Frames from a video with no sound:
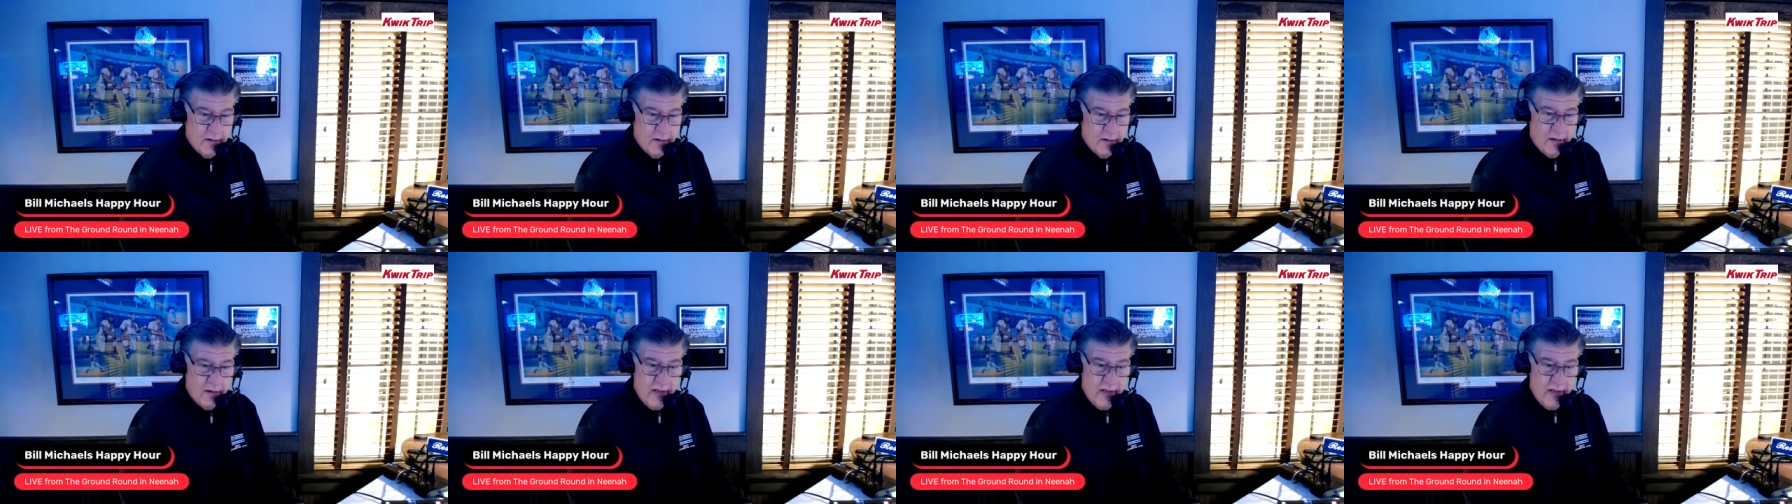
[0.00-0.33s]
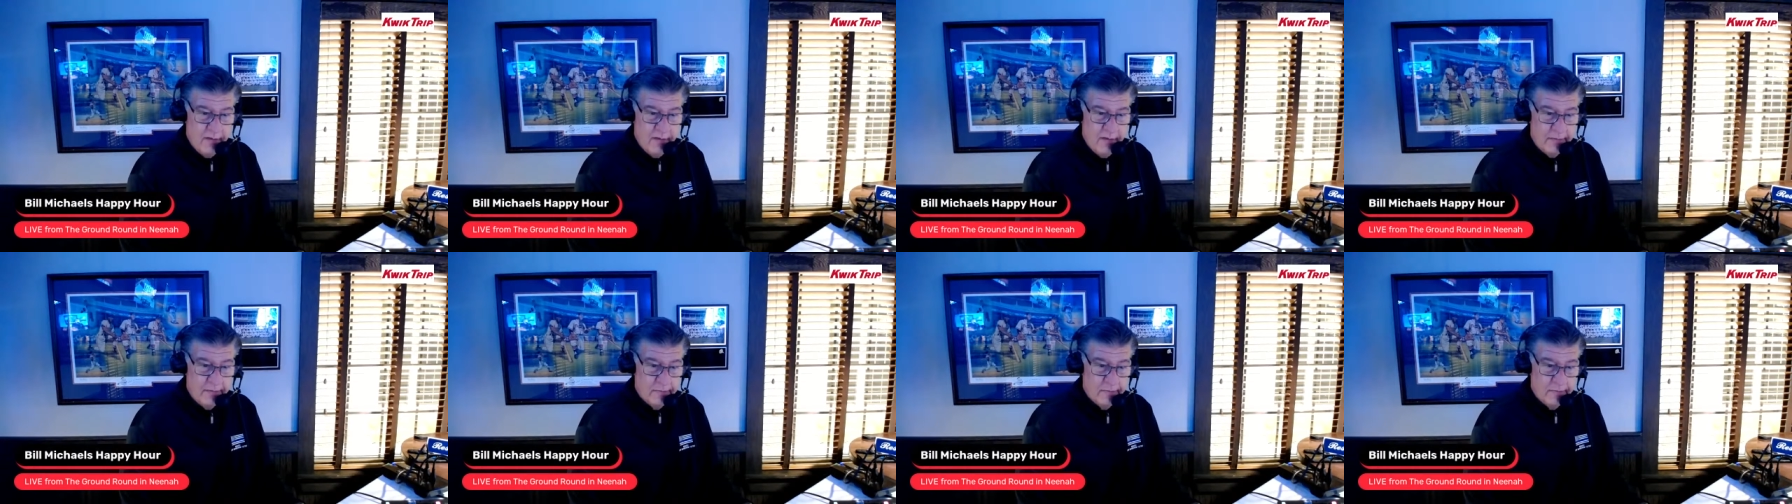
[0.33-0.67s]

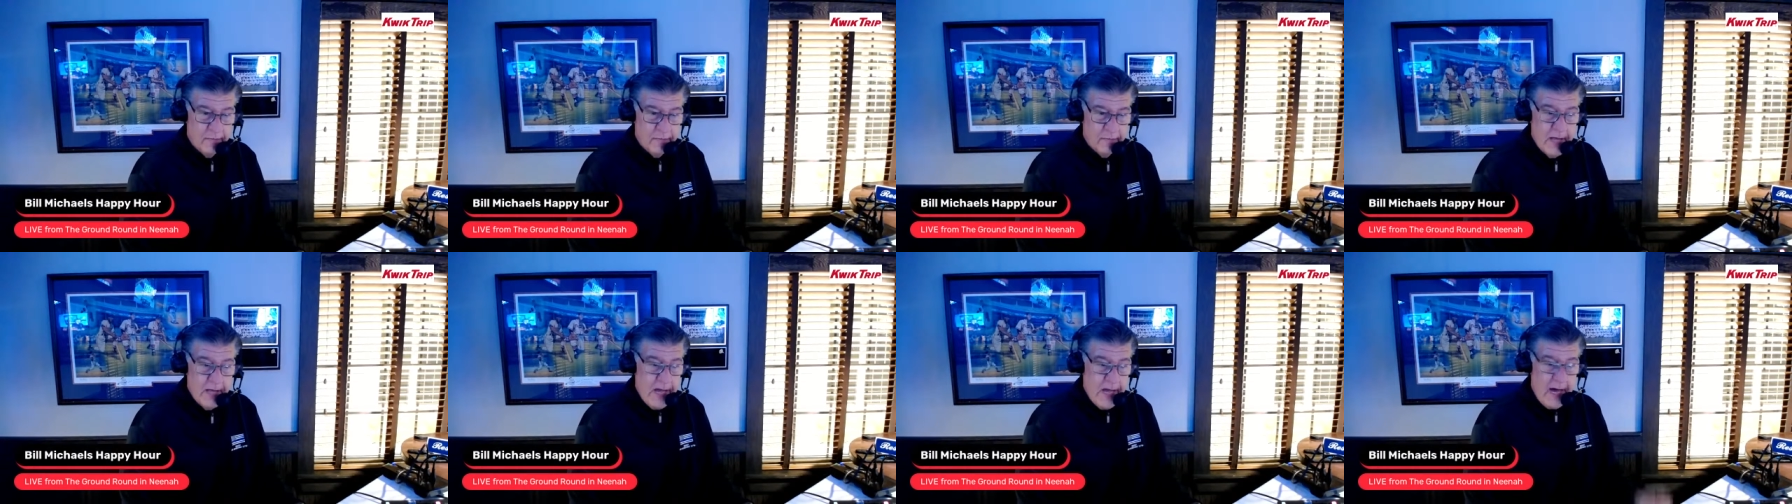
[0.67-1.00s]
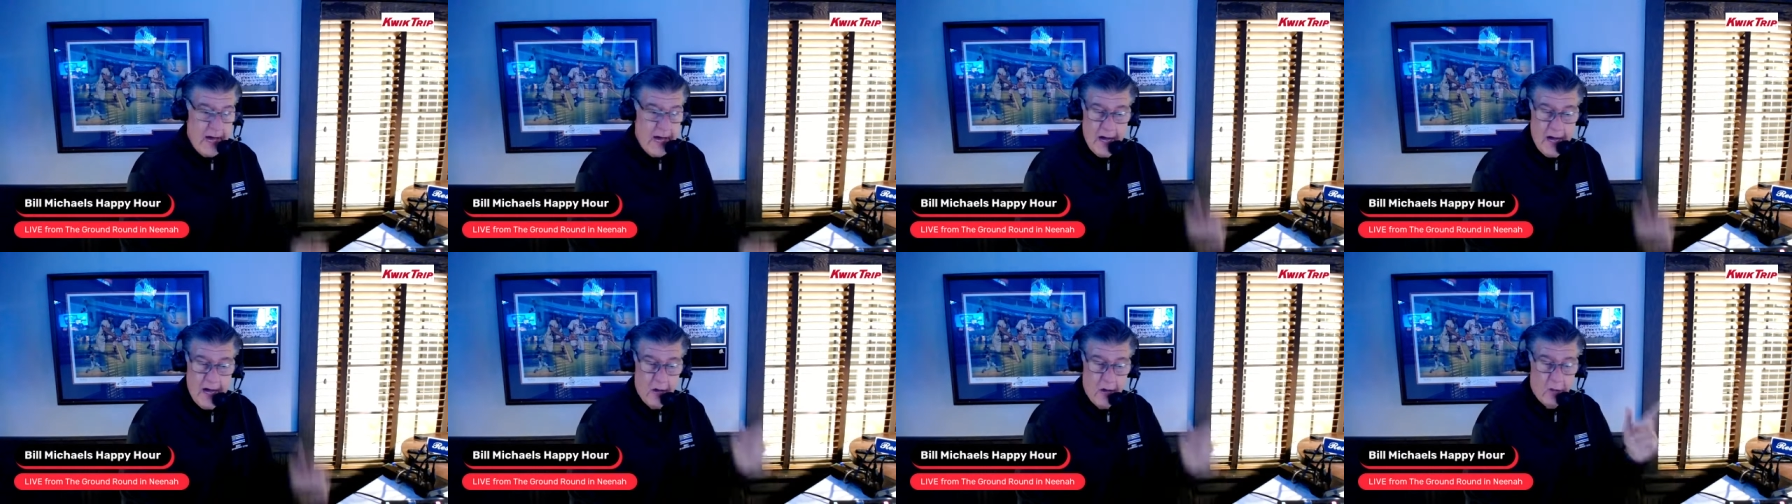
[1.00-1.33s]
Love it.
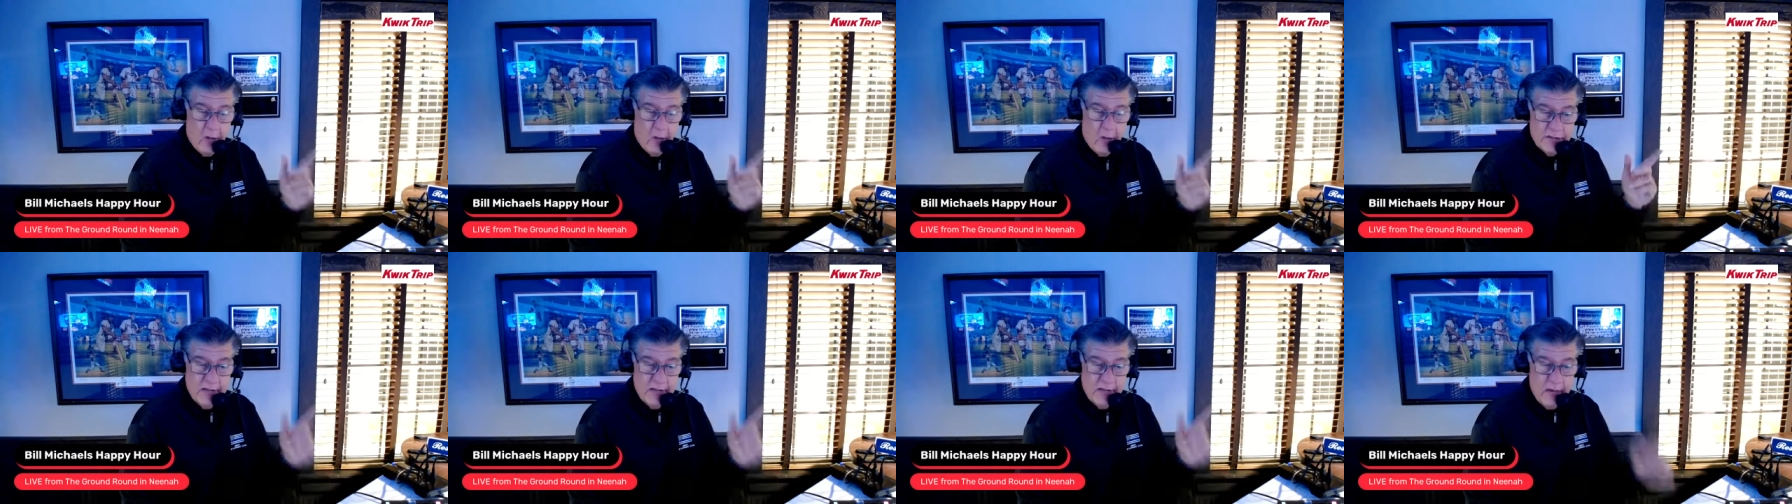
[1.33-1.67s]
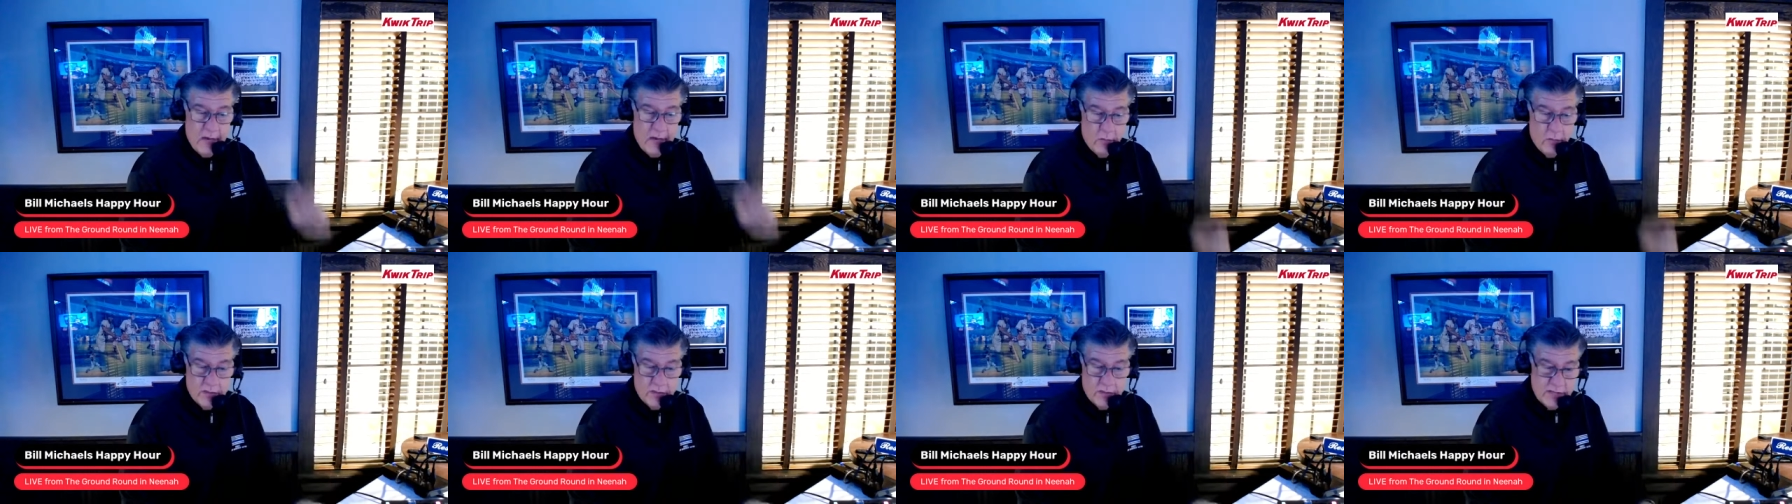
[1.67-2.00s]
Once again, I
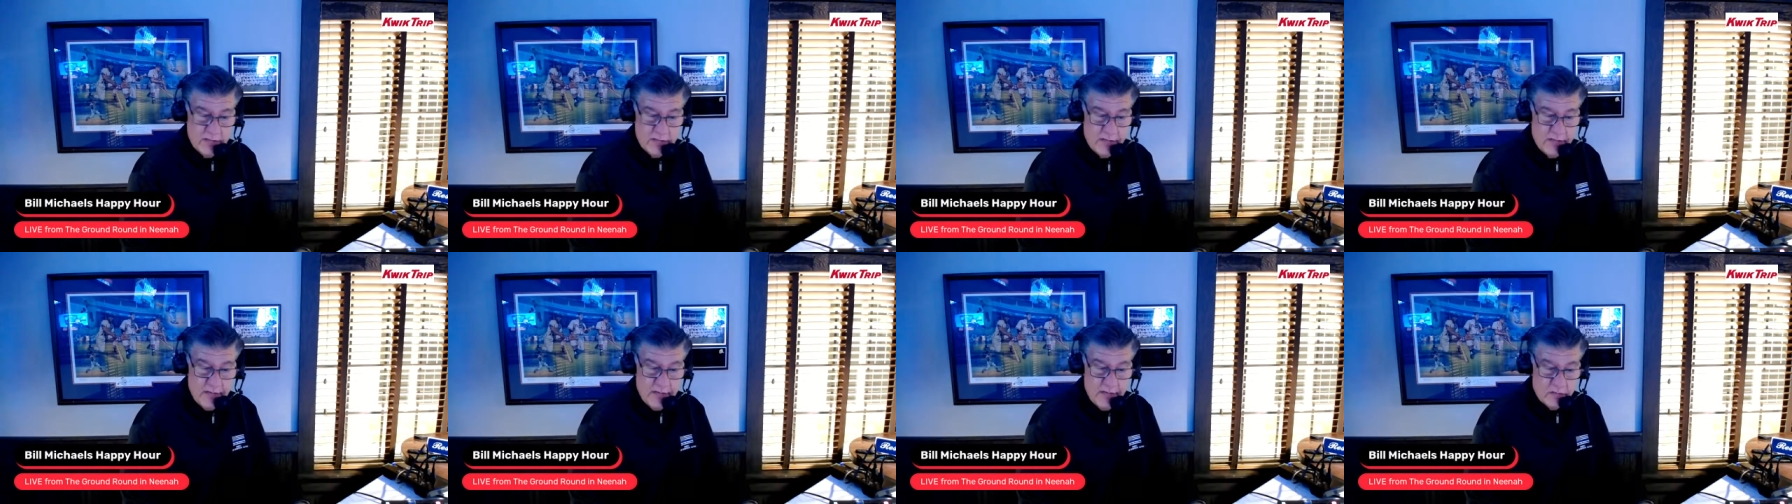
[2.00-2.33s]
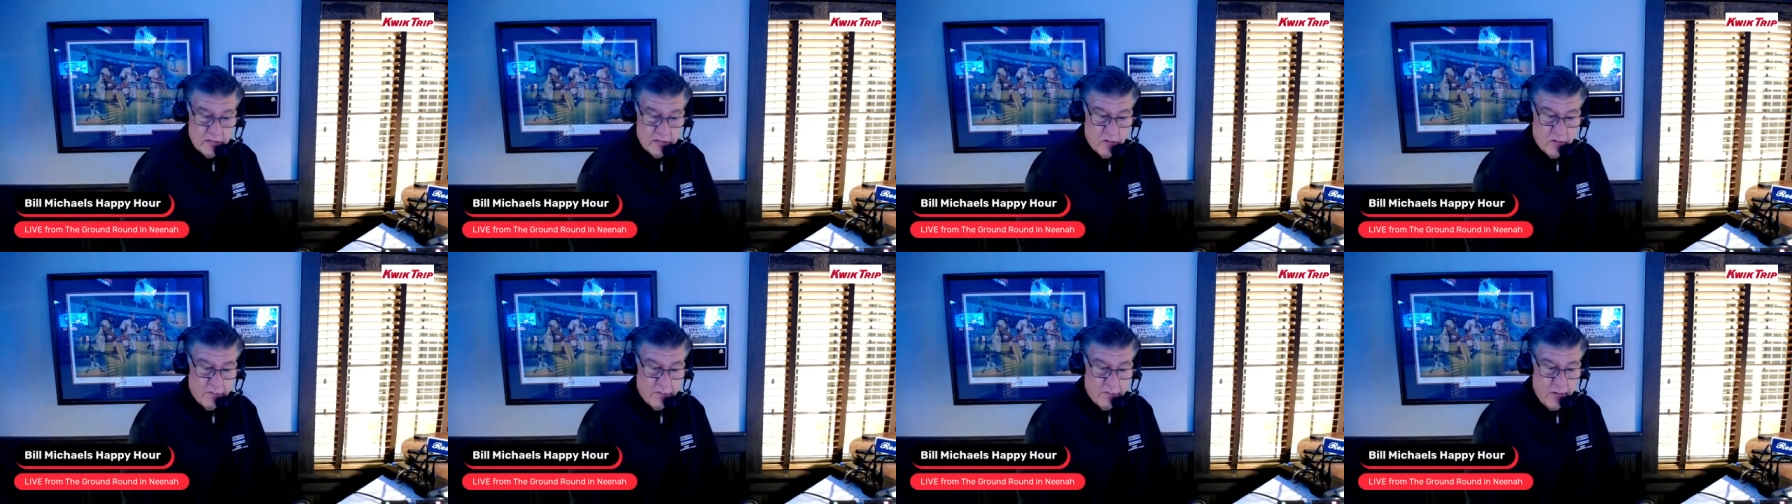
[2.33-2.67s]
want to say thanks
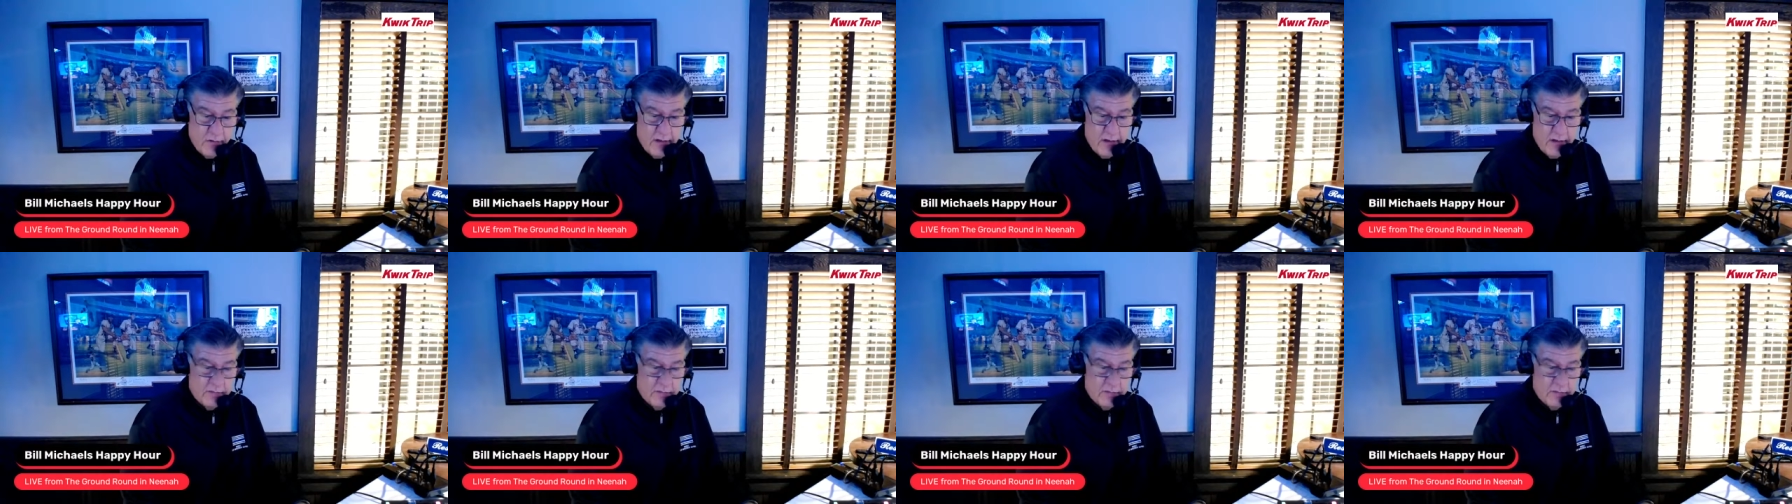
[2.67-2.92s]
to our friends.